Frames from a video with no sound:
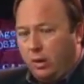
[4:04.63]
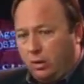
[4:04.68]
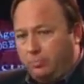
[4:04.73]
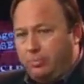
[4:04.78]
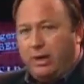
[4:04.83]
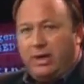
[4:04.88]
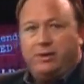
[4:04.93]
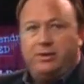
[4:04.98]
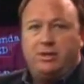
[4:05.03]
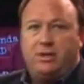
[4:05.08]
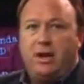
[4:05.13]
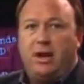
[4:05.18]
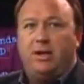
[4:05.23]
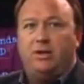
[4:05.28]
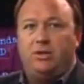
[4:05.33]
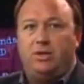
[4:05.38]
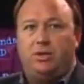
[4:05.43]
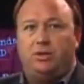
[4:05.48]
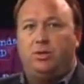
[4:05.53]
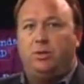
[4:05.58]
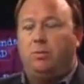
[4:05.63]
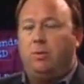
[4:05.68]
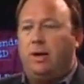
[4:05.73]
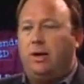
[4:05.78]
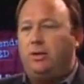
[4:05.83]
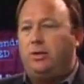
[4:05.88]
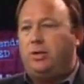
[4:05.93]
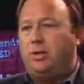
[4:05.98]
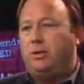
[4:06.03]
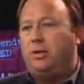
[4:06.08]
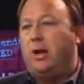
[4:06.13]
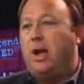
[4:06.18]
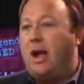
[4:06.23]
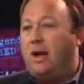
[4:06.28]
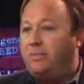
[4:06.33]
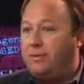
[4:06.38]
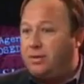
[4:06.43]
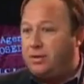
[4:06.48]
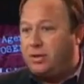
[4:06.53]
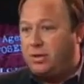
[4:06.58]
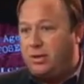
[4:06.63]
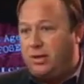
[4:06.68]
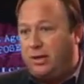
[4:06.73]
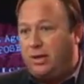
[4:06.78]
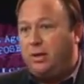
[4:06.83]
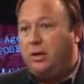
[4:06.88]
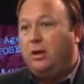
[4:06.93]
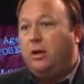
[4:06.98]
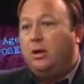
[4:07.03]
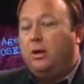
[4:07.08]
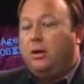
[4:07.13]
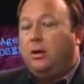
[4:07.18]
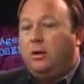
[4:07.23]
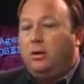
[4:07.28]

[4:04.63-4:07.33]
the whole Penn State situation. And obviously,